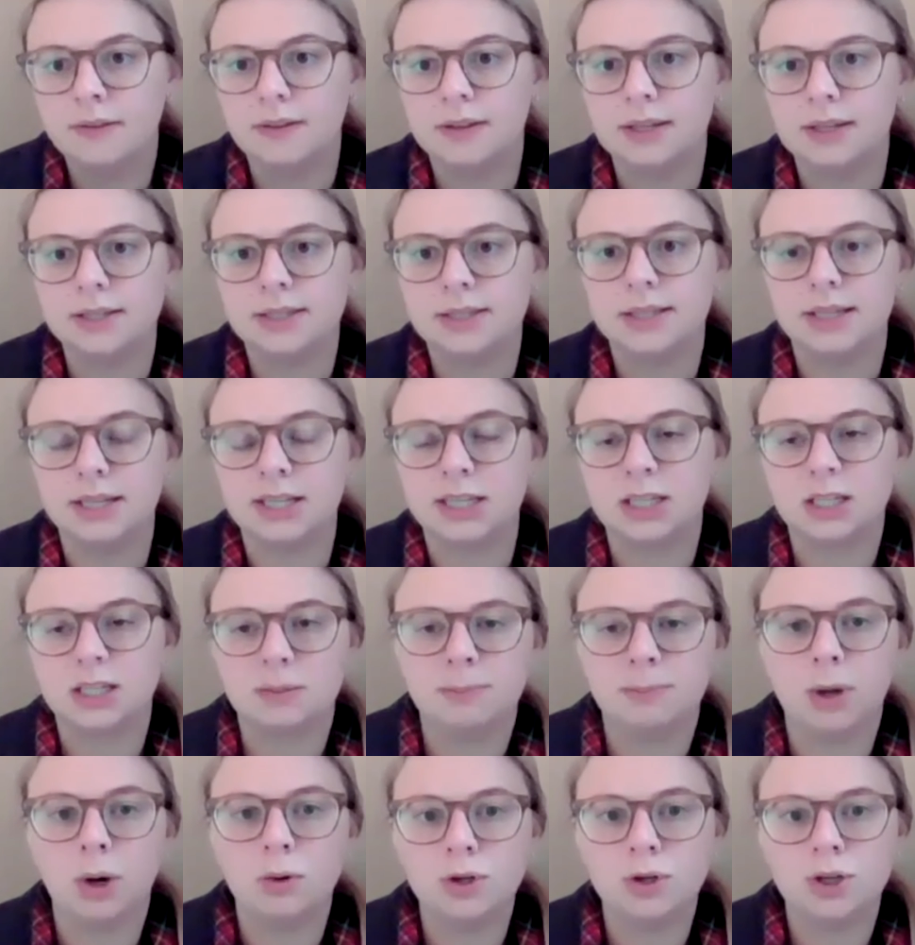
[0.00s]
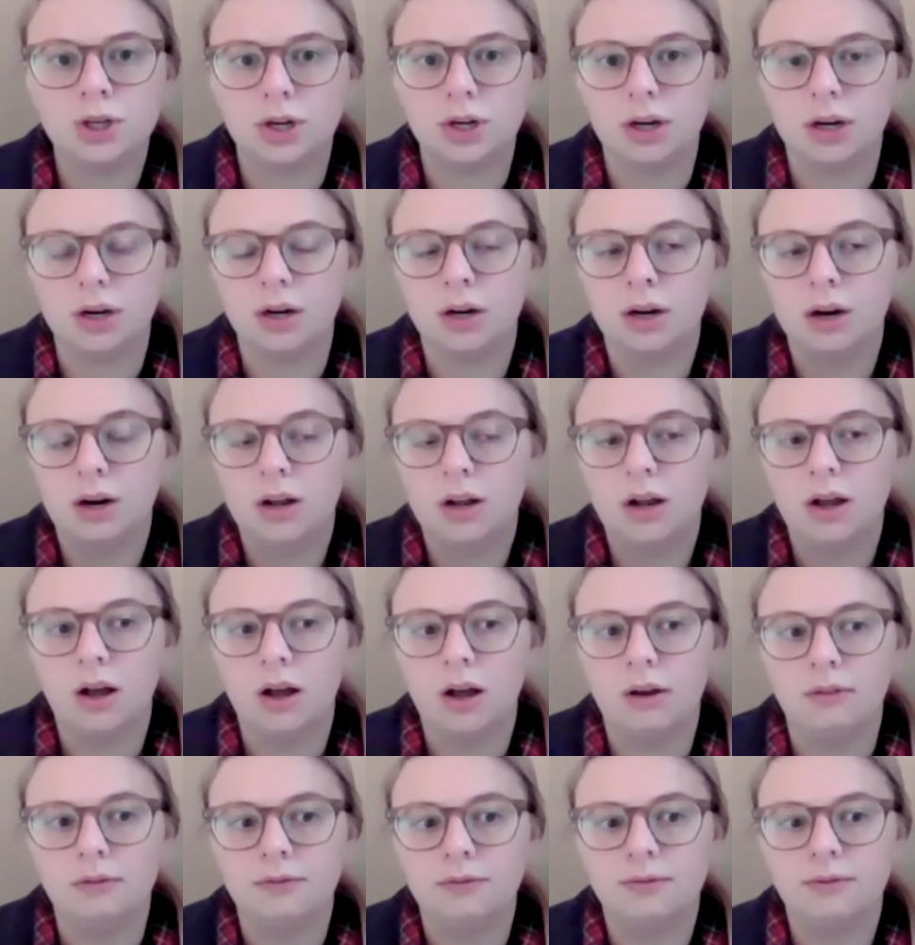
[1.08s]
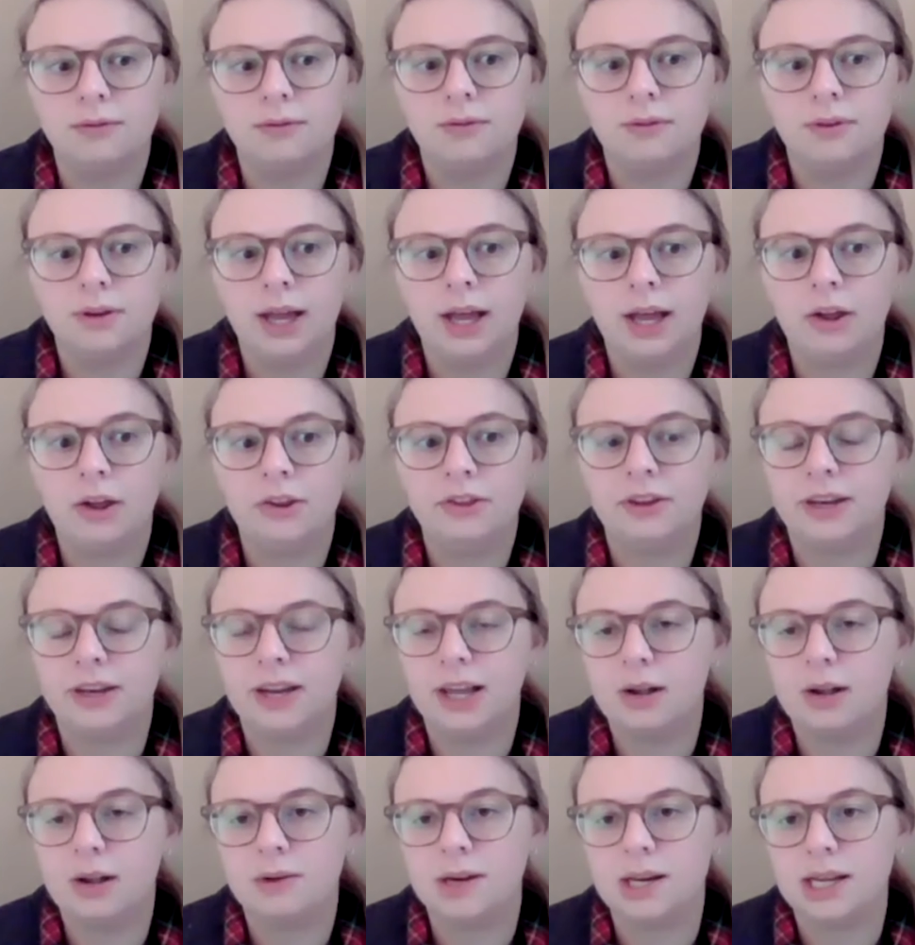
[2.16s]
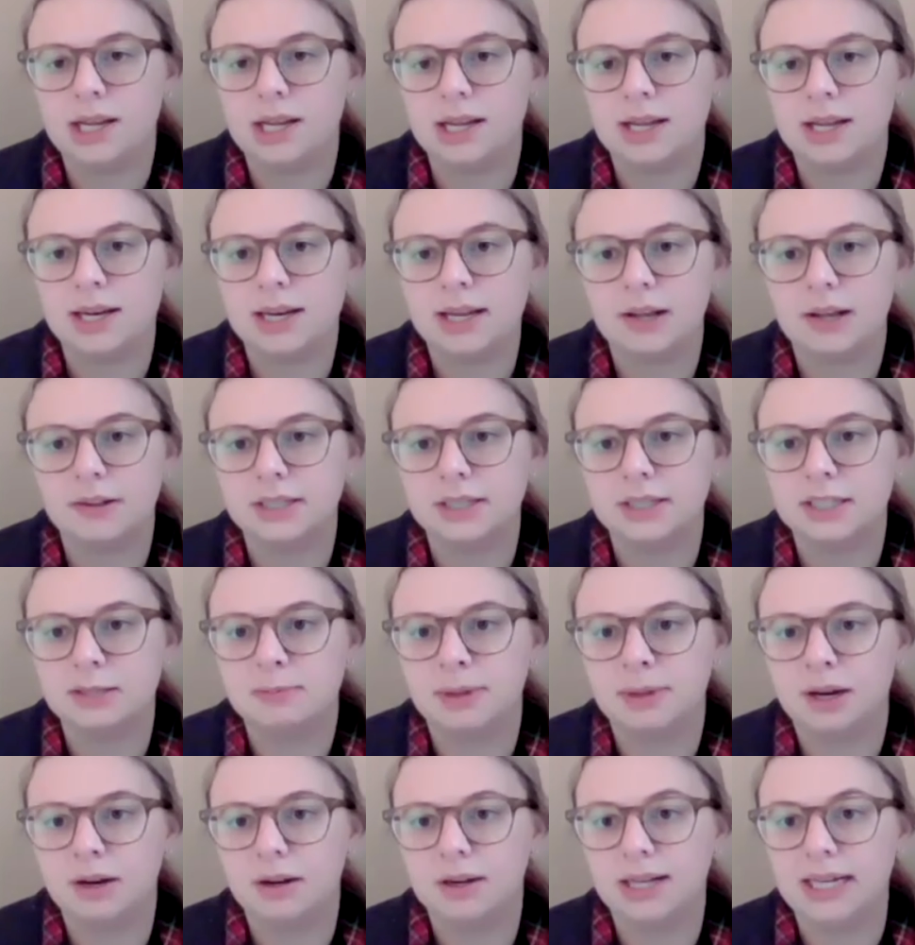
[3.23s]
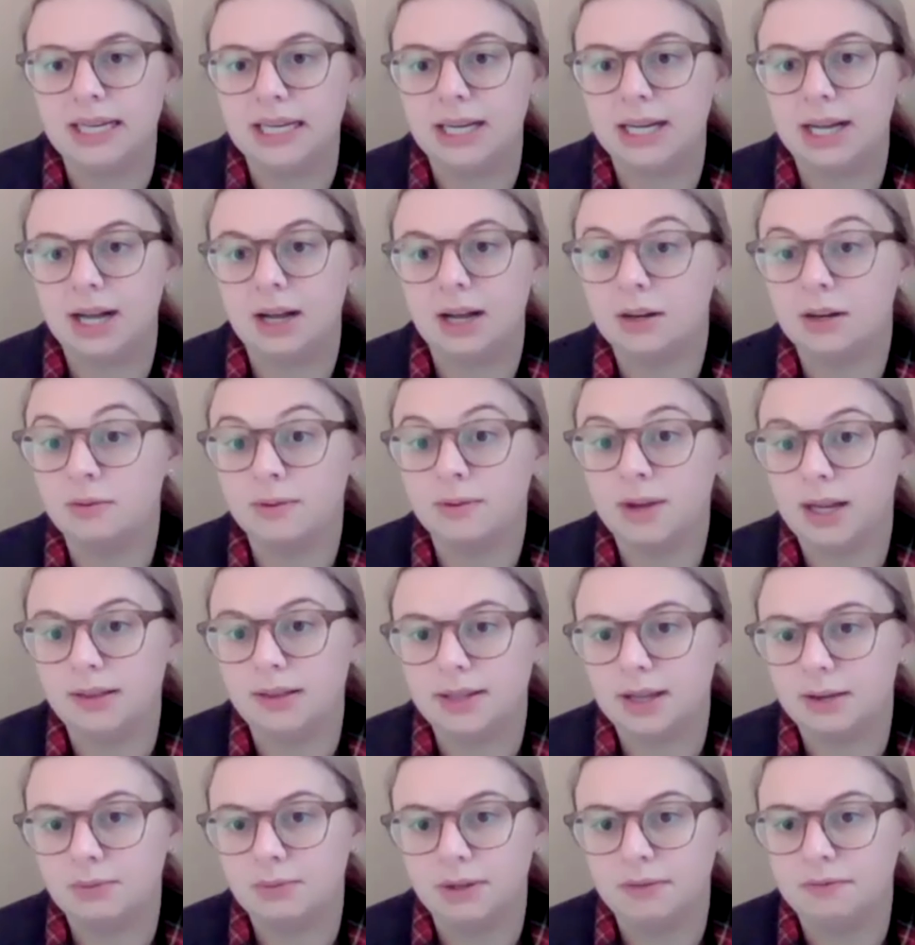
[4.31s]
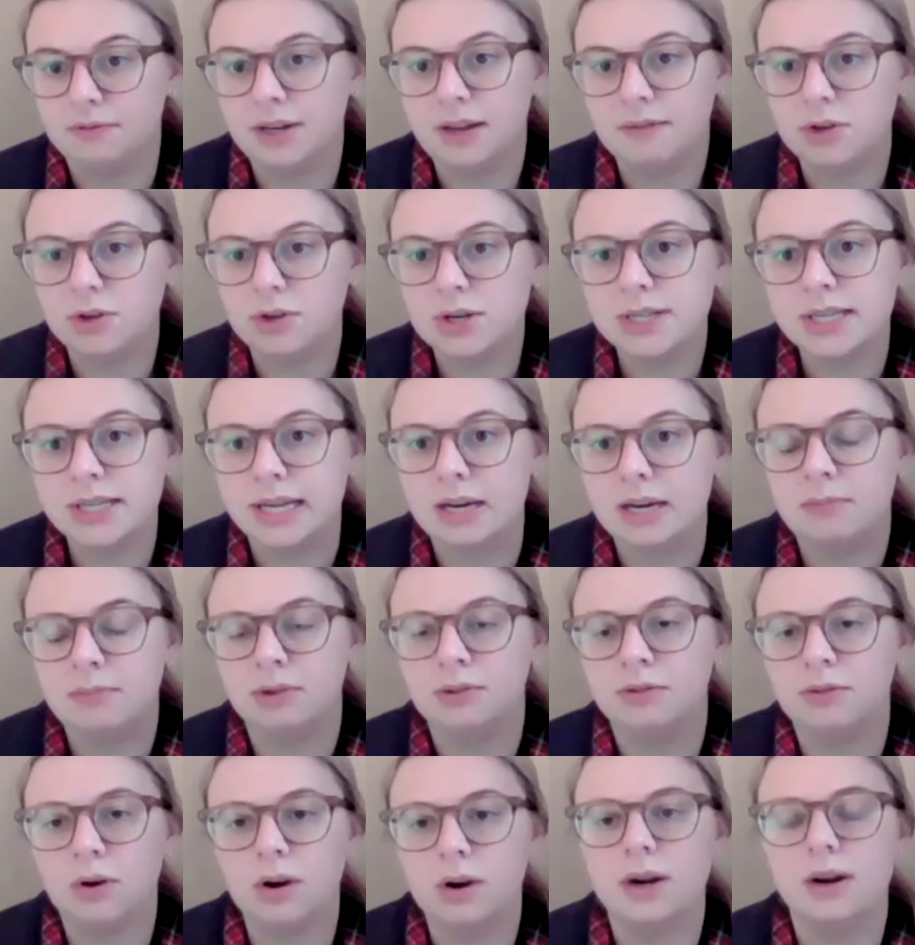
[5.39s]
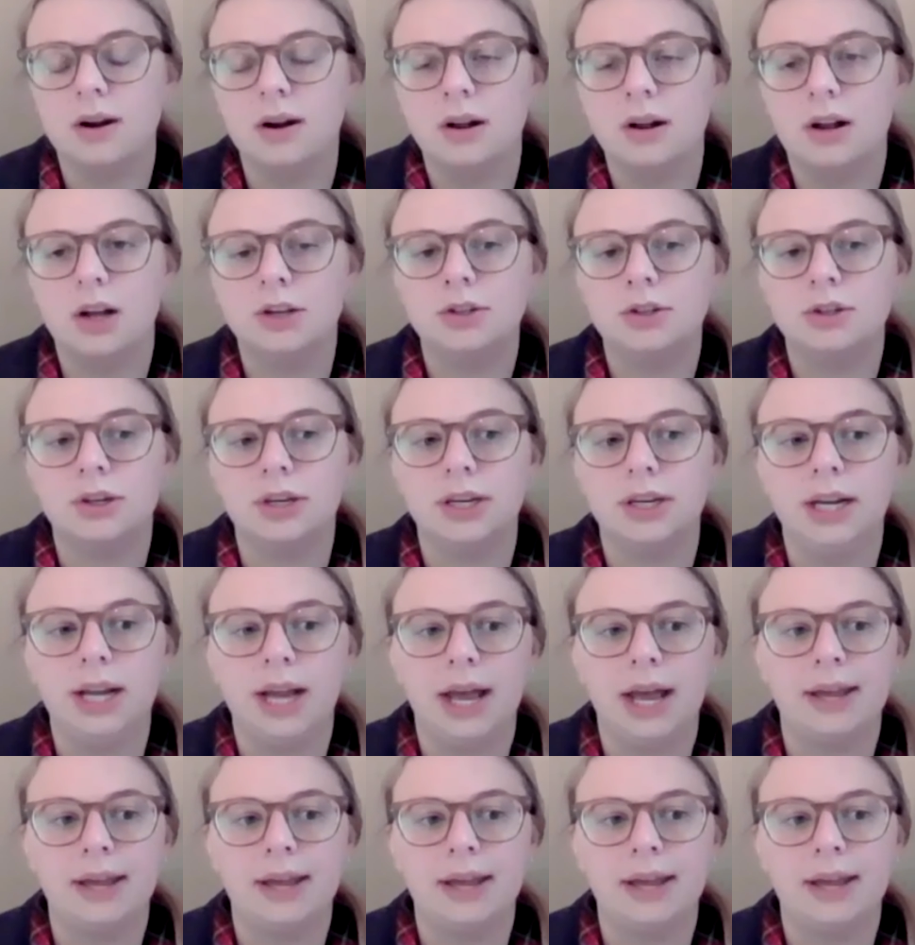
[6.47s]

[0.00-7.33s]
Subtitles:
This exposure of health inequity and health disparity on a rate that we've never seen before in our country.